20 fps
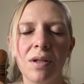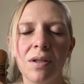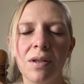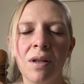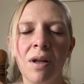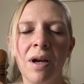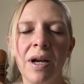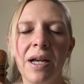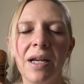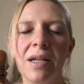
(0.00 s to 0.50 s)

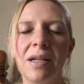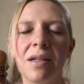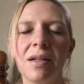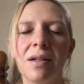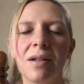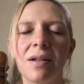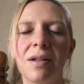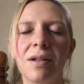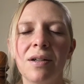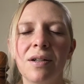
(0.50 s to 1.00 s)
like,
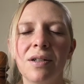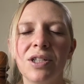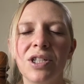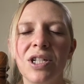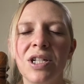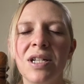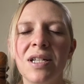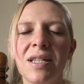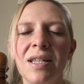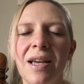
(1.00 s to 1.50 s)

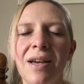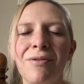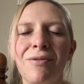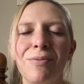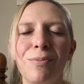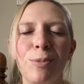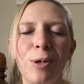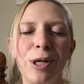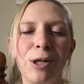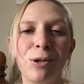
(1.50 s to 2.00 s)
she just
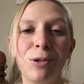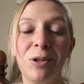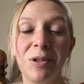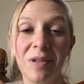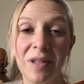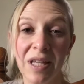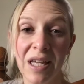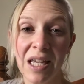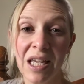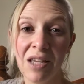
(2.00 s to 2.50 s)
we call
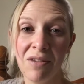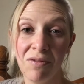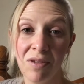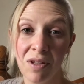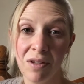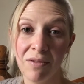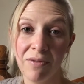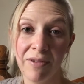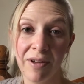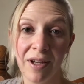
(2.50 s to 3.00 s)
it the
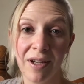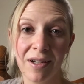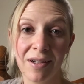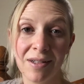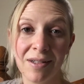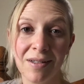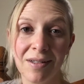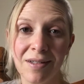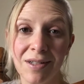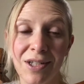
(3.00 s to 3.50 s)
Evie effect.